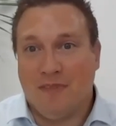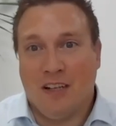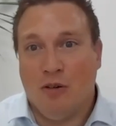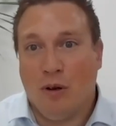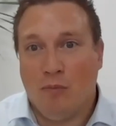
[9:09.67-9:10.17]

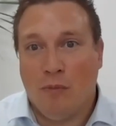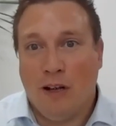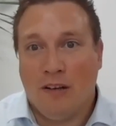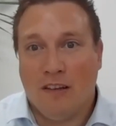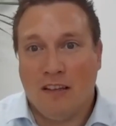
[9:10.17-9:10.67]
When we
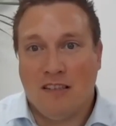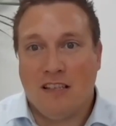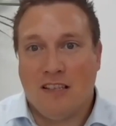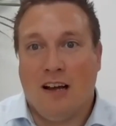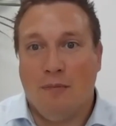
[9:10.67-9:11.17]
look at
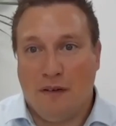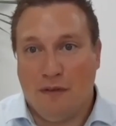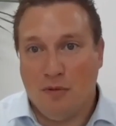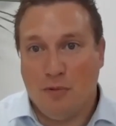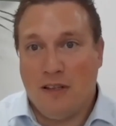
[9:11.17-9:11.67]
the time
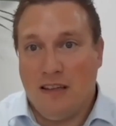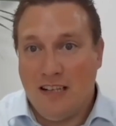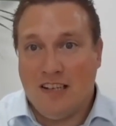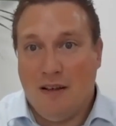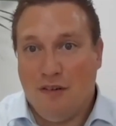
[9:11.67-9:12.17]
difference between the
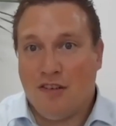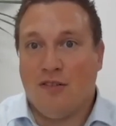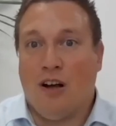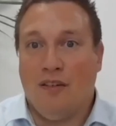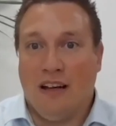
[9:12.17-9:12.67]
internet first
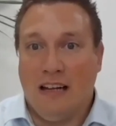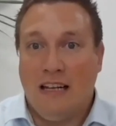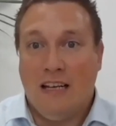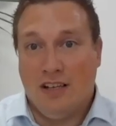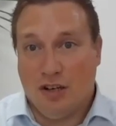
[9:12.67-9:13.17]
arriving
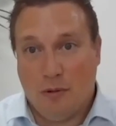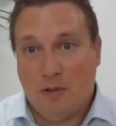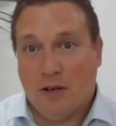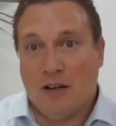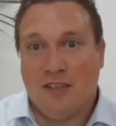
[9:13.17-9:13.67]
to
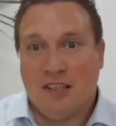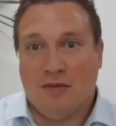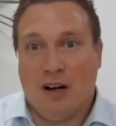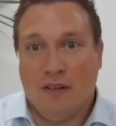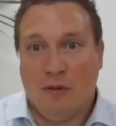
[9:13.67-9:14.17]
cryptocurrencies
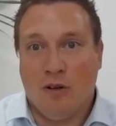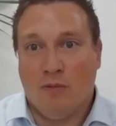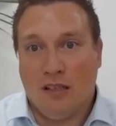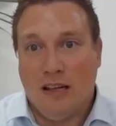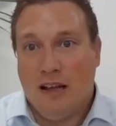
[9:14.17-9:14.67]
arriving,
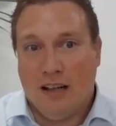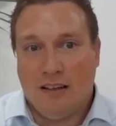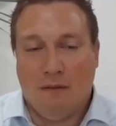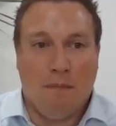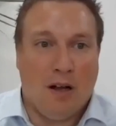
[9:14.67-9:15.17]

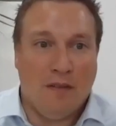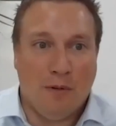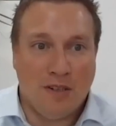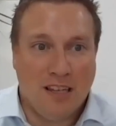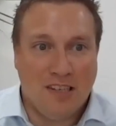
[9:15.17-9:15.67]
my
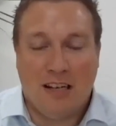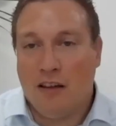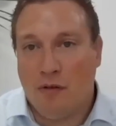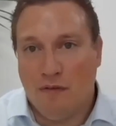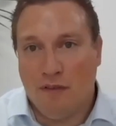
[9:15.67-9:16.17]
view is they're still in
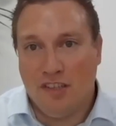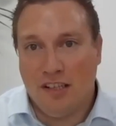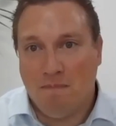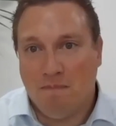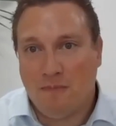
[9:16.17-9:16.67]
their
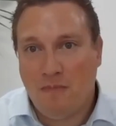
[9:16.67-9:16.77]
infancy.